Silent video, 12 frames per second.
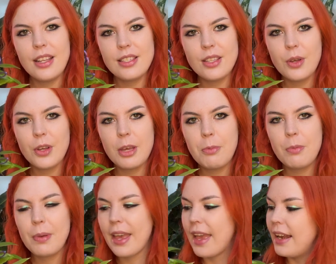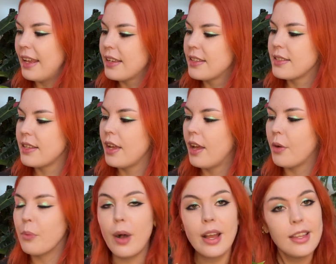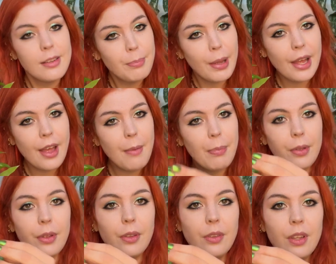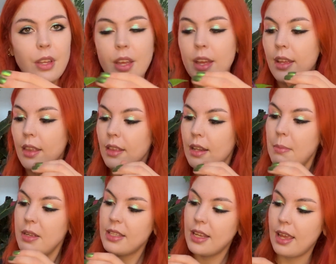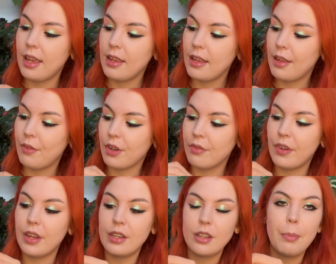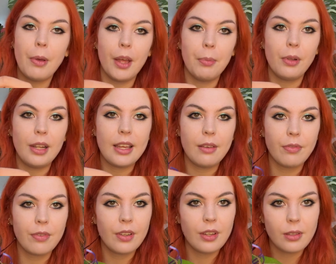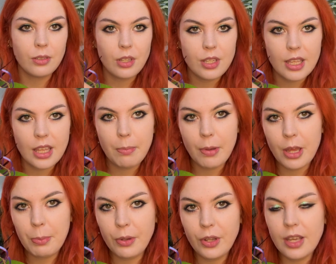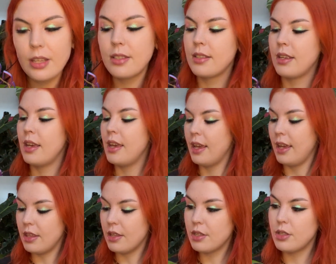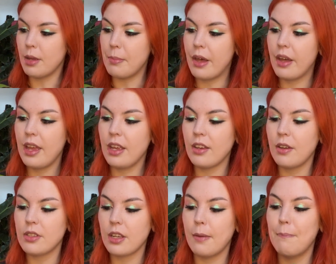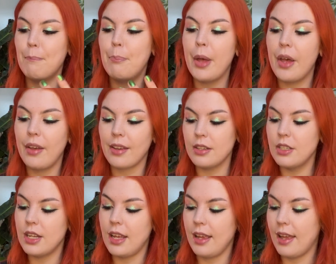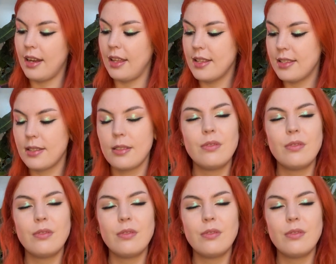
is the Hoya Pupa Calyx Hawaiian Purple. Let me see if I can find a purple leaf. Do you see that purpleness? In the summer, it goes like a burgundy and it's